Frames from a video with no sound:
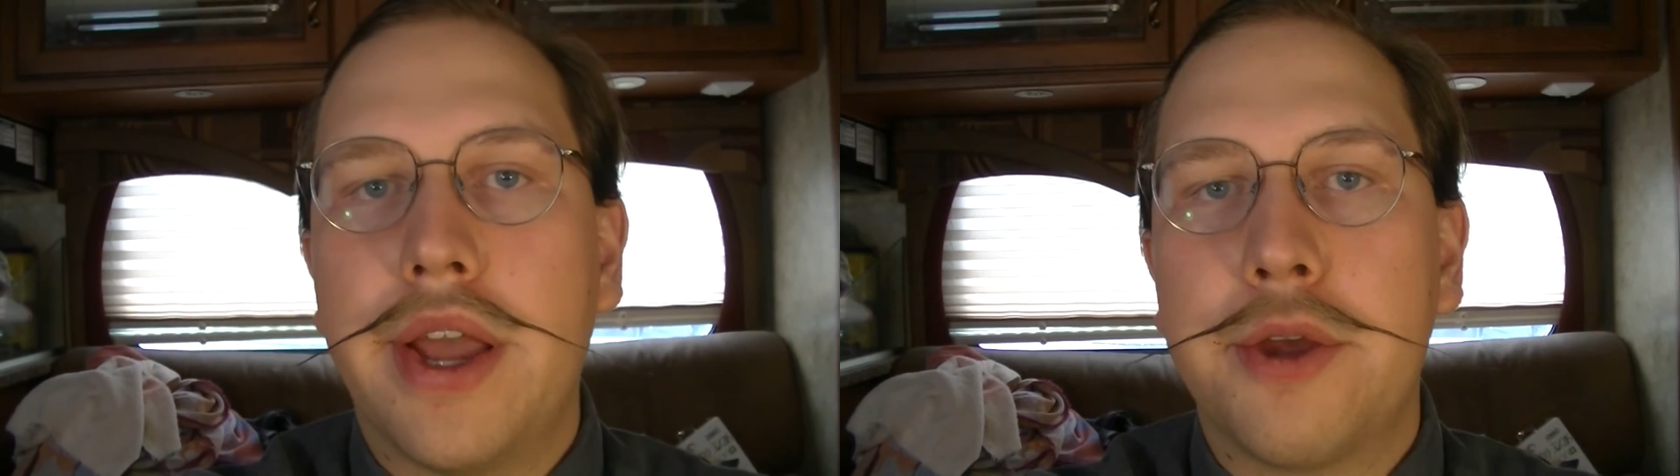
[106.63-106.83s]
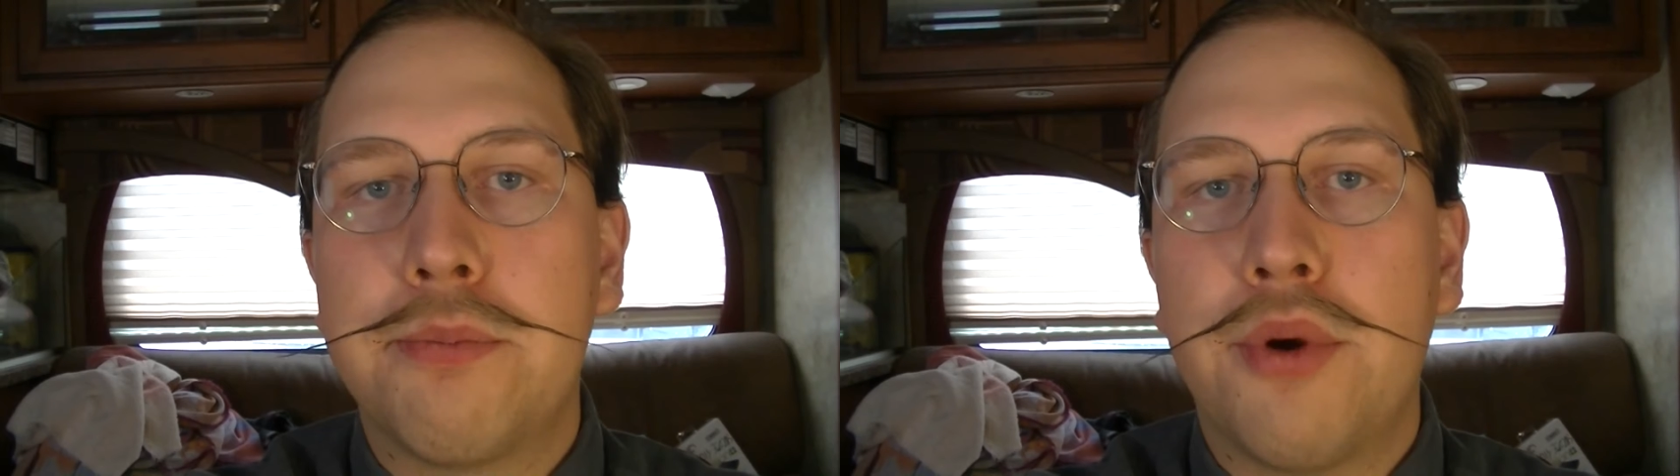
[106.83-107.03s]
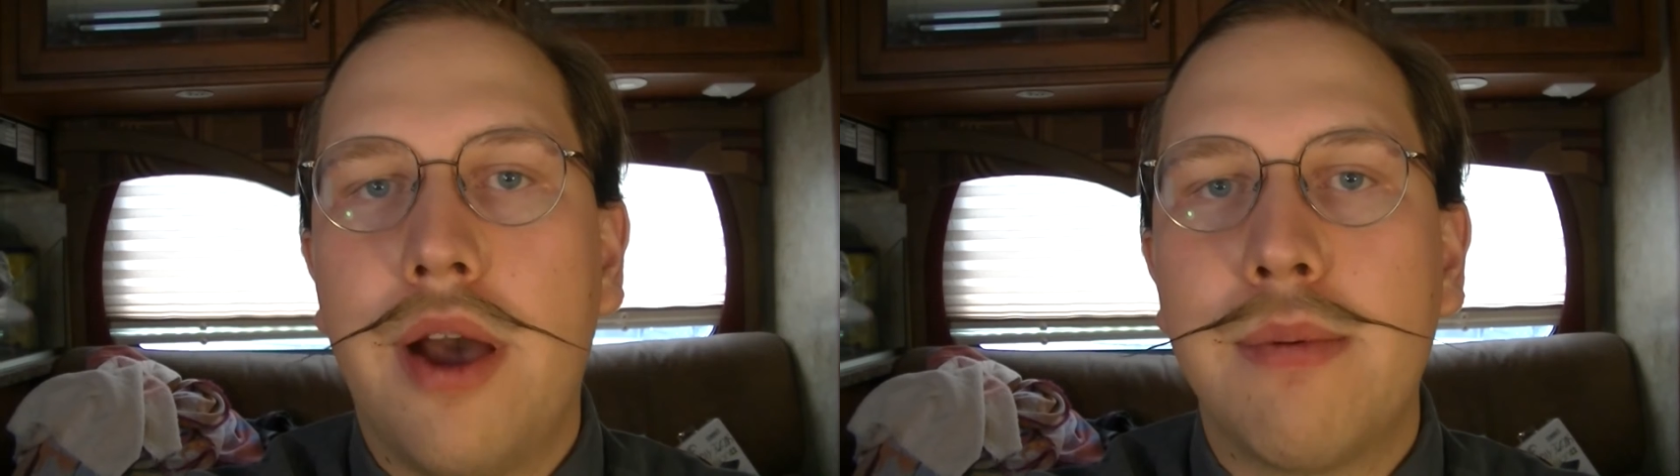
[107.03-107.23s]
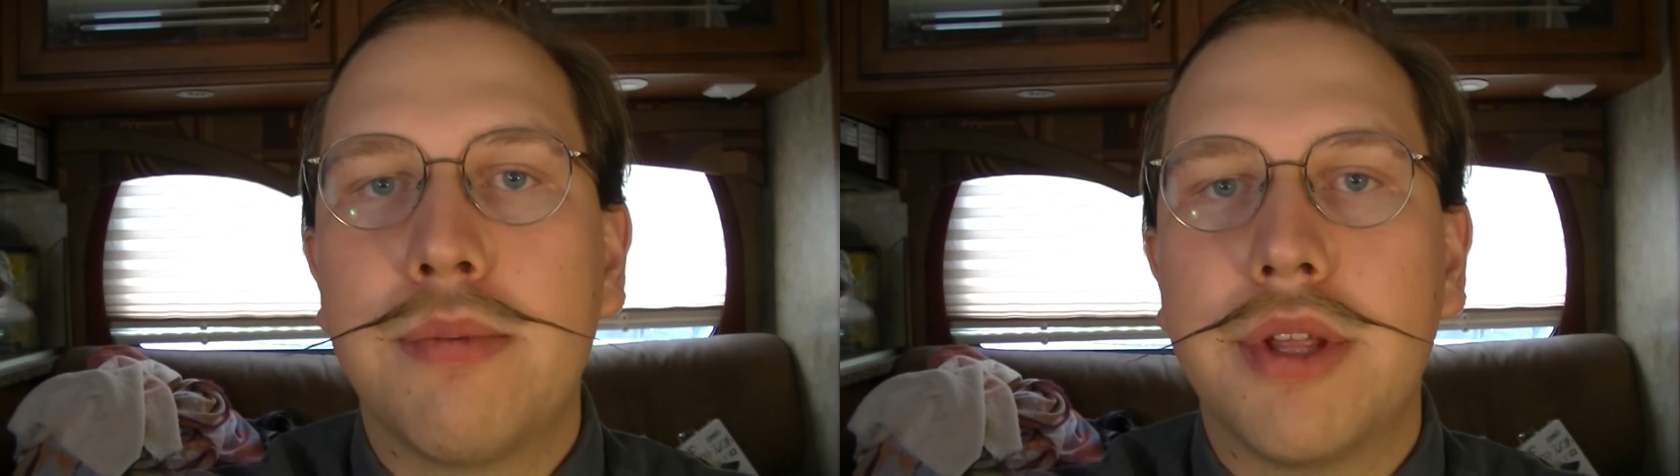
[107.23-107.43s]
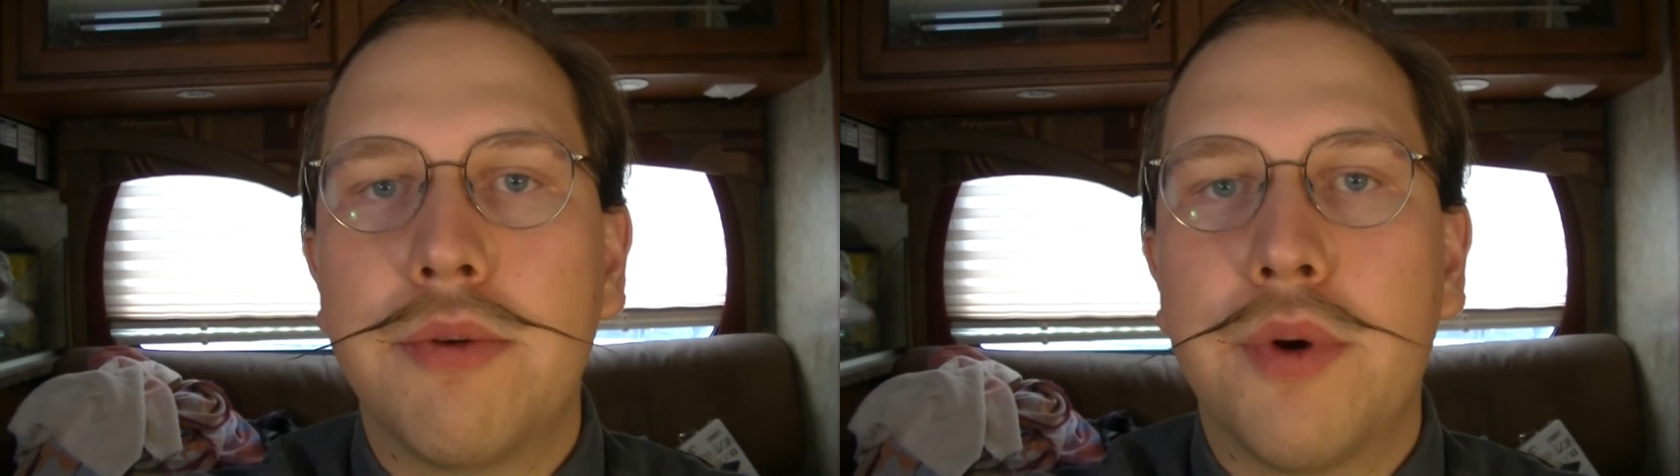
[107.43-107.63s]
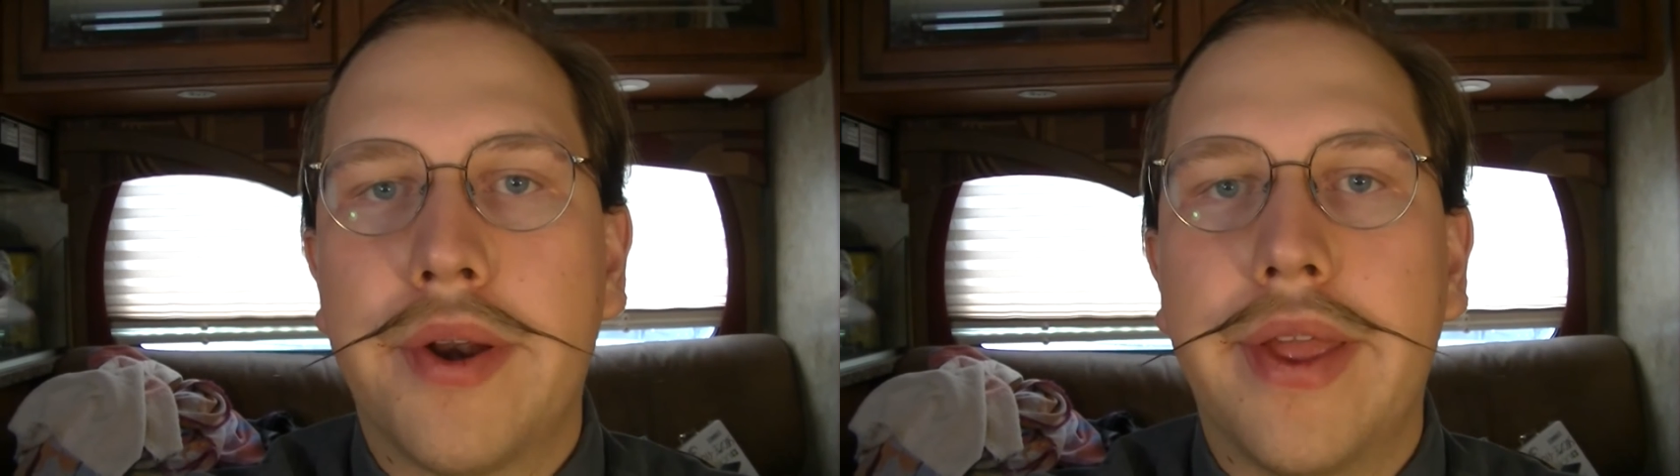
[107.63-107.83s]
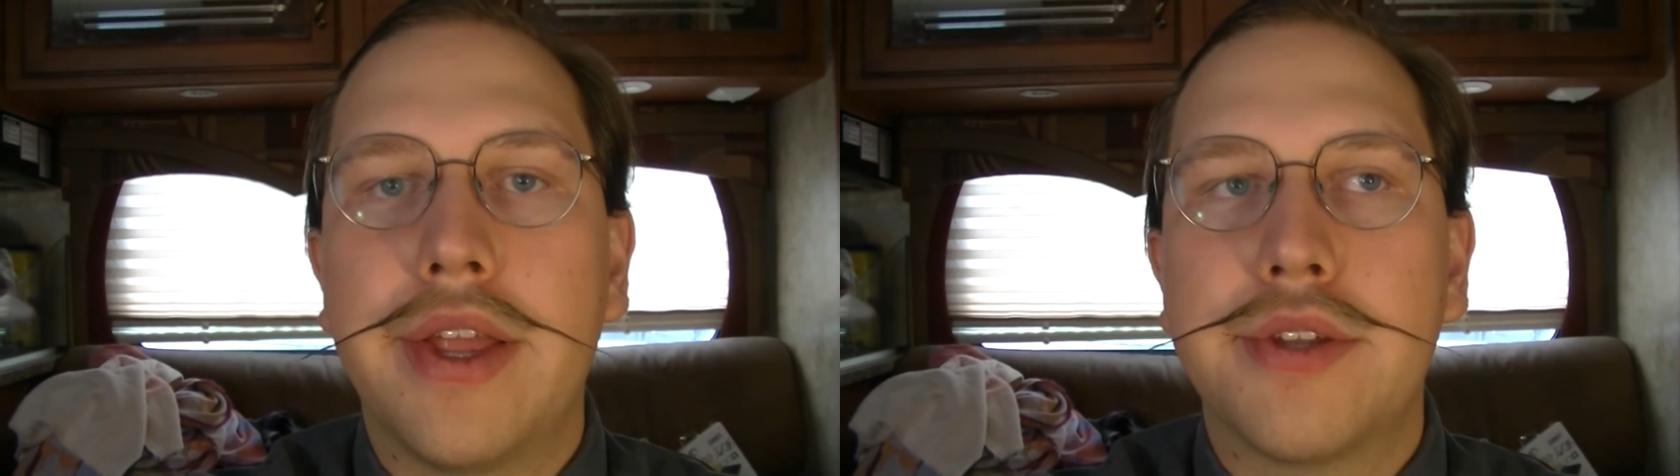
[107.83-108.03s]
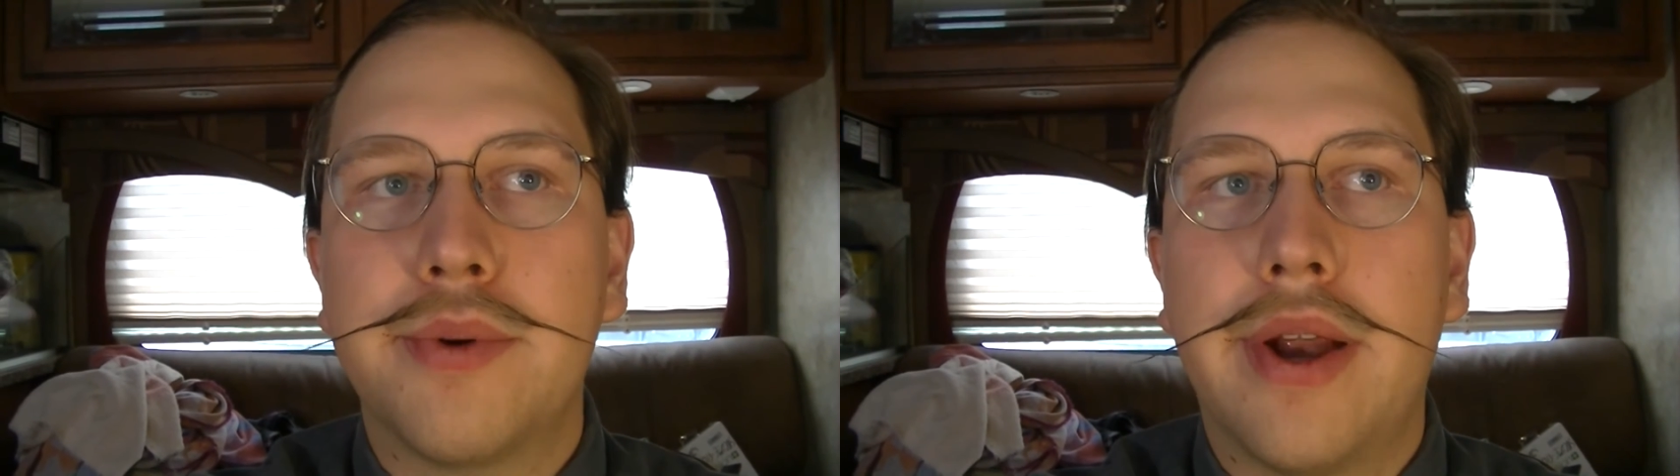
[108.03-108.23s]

I could probably work it to